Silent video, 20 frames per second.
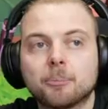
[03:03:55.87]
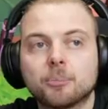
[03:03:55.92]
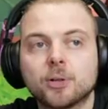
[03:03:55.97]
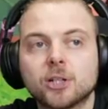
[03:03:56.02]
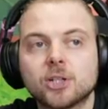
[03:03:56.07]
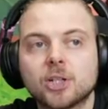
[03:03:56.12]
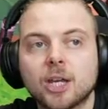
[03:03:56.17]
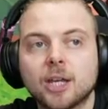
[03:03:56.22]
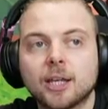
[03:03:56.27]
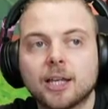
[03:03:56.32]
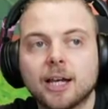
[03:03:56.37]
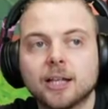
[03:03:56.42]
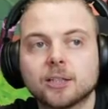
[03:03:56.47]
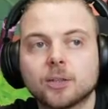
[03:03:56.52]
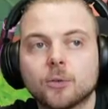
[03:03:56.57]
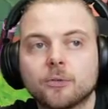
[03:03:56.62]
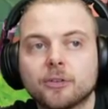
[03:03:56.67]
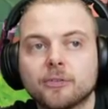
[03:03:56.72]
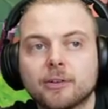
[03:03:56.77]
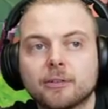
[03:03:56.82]
appreciate it, guys.
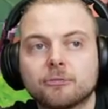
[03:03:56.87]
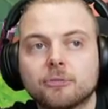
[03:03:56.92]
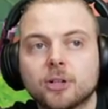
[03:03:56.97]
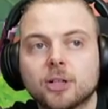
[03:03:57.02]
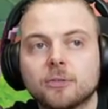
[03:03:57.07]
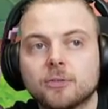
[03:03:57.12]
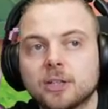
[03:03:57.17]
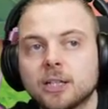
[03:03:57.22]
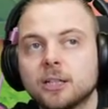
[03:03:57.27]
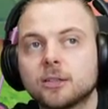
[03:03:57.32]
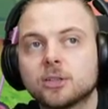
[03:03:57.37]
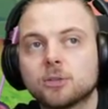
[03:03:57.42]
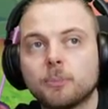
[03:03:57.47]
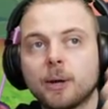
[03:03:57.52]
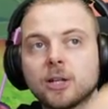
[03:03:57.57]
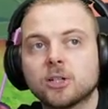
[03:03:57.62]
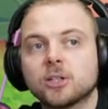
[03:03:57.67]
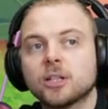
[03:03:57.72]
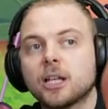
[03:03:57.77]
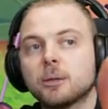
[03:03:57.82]
Hope you've had fun. If you did,
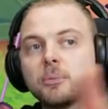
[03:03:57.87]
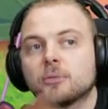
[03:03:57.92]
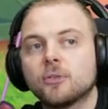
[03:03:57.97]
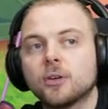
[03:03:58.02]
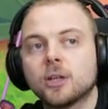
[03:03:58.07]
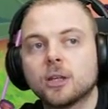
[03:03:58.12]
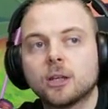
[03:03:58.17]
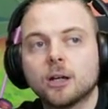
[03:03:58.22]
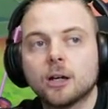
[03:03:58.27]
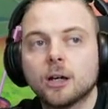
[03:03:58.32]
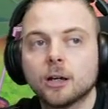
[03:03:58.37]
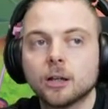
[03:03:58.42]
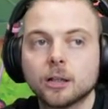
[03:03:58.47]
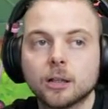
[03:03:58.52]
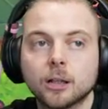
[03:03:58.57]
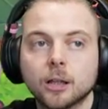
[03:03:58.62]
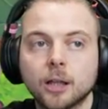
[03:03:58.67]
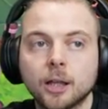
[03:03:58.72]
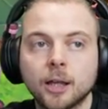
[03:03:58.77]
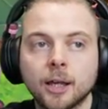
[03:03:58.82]
smash like before you go.
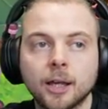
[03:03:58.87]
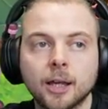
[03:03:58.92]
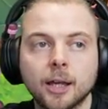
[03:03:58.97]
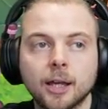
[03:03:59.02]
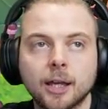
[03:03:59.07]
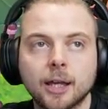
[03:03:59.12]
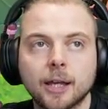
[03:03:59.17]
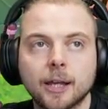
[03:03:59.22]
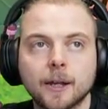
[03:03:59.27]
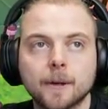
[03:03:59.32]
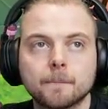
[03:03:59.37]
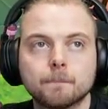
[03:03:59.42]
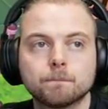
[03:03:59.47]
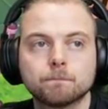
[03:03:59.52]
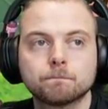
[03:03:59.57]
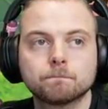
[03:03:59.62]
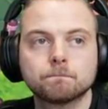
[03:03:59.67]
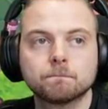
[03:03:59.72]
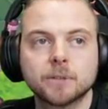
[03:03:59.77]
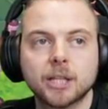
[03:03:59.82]
Uh,
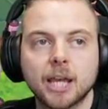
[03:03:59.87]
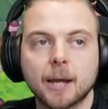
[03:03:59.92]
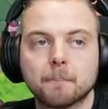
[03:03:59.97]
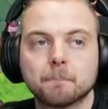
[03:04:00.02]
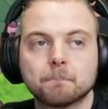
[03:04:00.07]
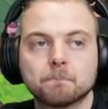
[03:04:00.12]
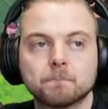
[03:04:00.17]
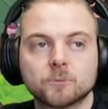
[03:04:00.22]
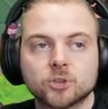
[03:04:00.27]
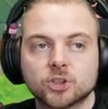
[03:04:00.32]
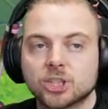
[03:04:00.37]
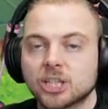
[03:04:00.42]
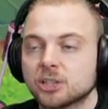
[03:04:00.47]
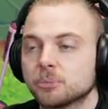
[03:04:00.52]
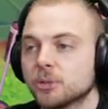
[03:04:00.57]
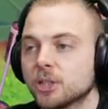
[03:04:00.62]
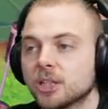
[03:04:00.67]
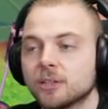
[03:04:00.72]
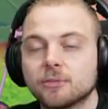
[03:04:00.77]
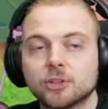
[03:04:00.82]
yeah, just
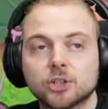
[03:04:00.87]
lets me know that you